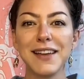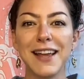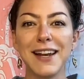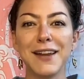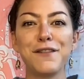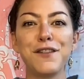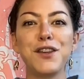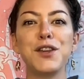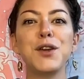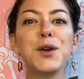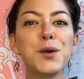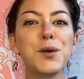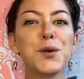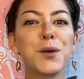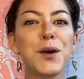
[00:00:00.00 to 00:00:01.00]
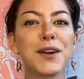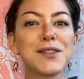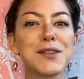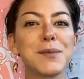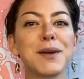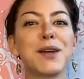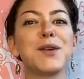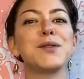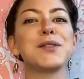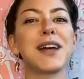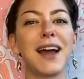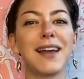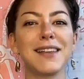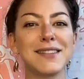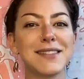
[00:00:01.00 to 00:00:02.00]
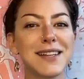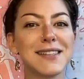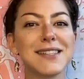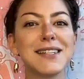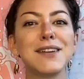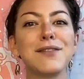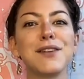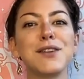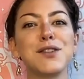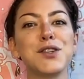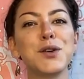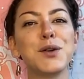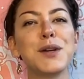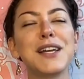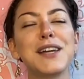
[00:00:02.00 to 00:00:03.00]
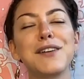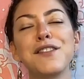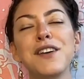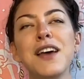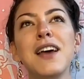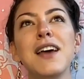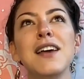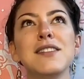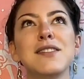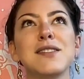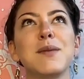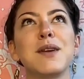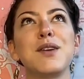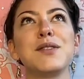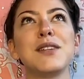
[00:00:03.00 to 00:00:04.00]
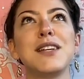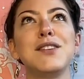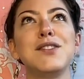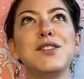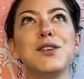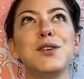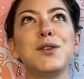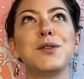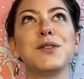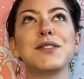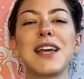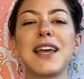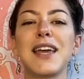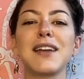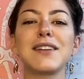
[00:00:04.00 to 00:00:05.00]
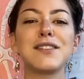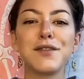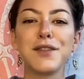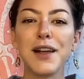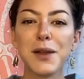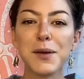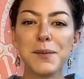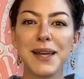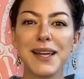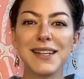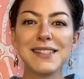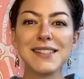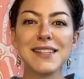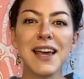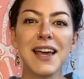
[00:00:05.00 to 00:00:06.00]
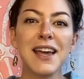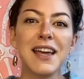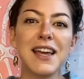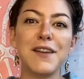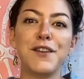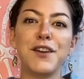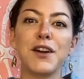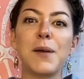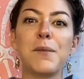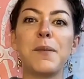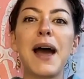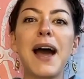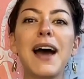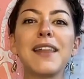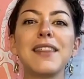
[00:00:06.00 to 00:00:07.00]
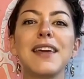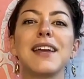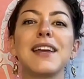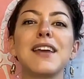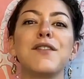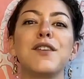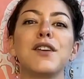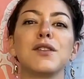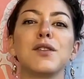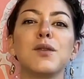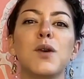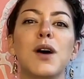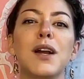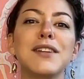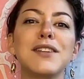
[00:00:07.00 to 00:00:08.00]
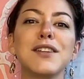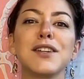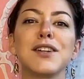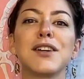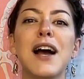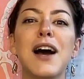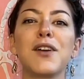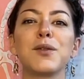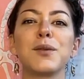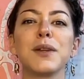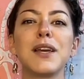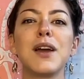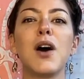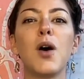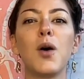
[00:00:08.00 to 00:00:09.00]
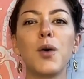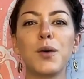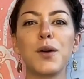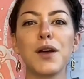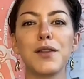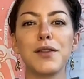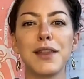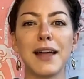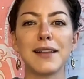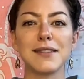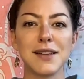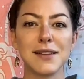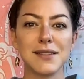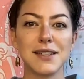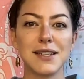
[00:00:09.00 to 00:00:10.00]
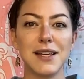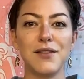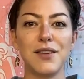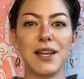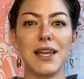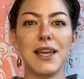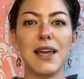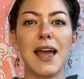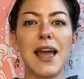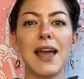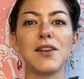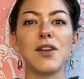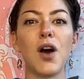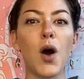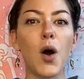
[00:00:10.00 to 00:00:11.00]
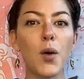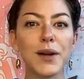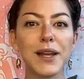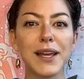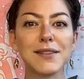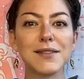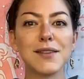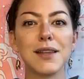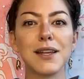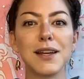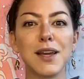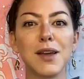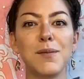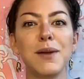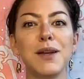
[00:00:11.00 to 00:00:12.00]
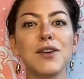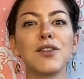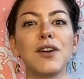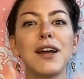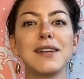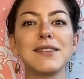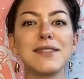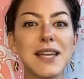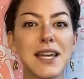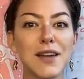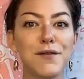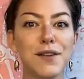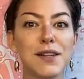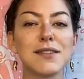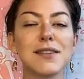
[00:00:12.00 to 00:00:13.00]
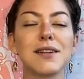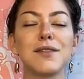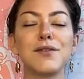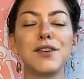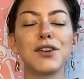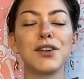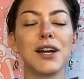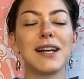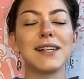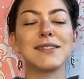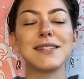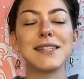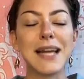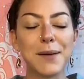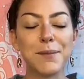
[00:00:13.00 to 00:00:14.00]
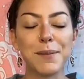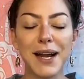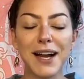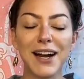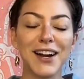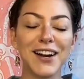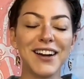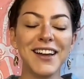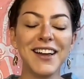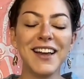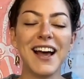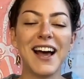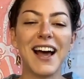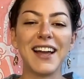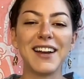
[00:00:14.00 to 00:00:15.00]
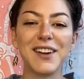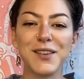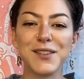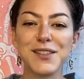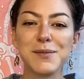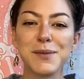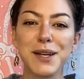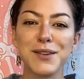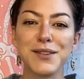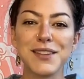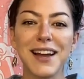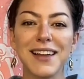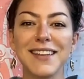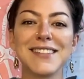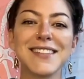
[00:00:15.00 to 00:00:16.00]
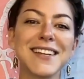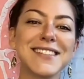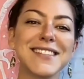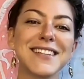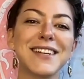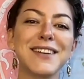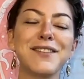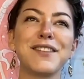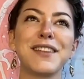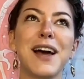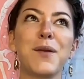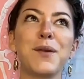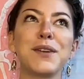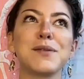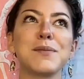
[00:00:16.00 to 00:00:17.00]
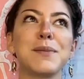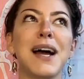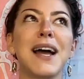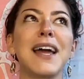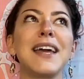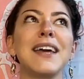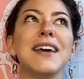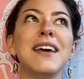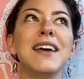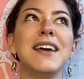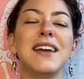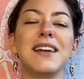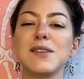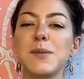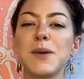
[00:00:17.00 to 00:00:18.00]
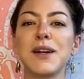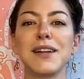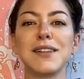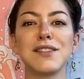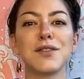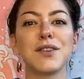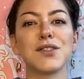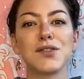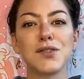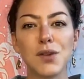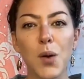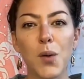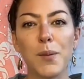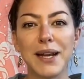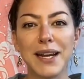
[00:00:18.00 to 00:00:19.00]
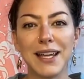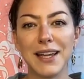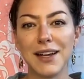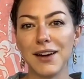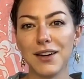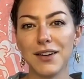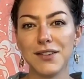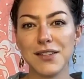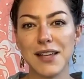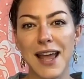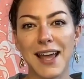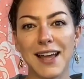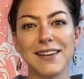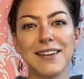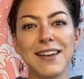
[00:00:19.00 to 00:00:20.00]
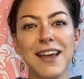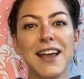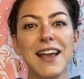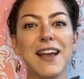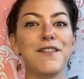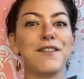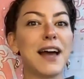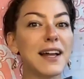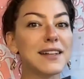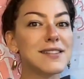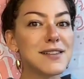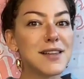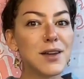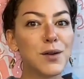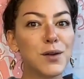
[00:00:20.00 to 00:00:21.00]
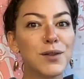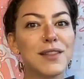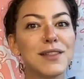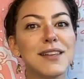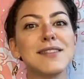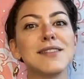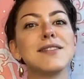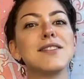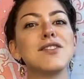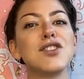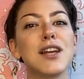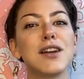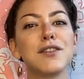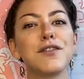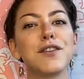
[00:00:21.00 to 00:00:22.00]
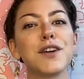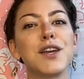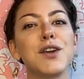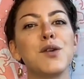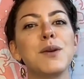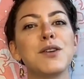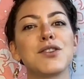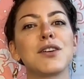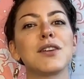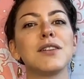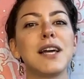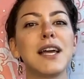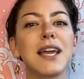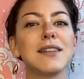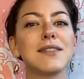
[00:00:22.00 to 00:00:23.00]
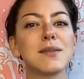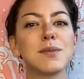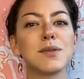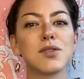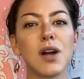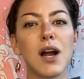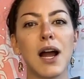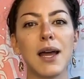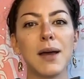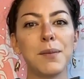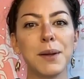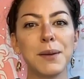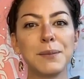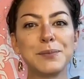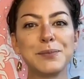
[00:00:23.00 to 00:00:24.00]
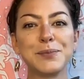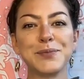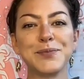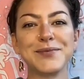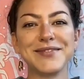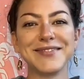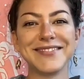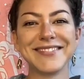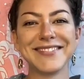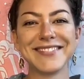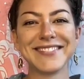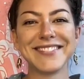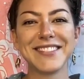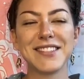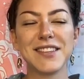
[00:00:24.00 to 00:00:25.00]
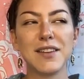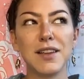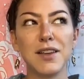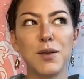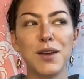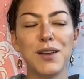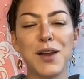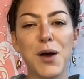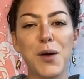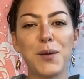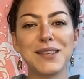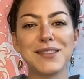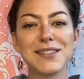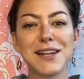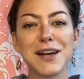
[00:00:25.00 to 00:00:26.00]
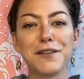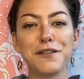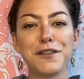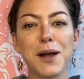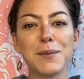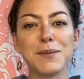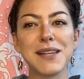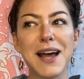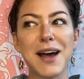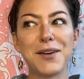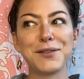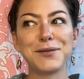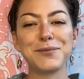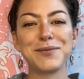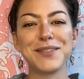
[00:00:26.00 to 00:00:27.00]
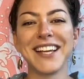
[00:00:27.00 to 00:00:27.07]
And if you are somebody who's highly sensitive, intuitive, somebody who's into psychic development, if you're empathic, if you're wanting to learn how to really hone that sensitivity and own it so that it can be your greatest gift instead of your greatest nightmare. I know somebody who's highly sensitive. That was my experience for so many years. And if that's you, then this is the channel for you. Be sure to like and subscribe so that you can know when stuff comes out.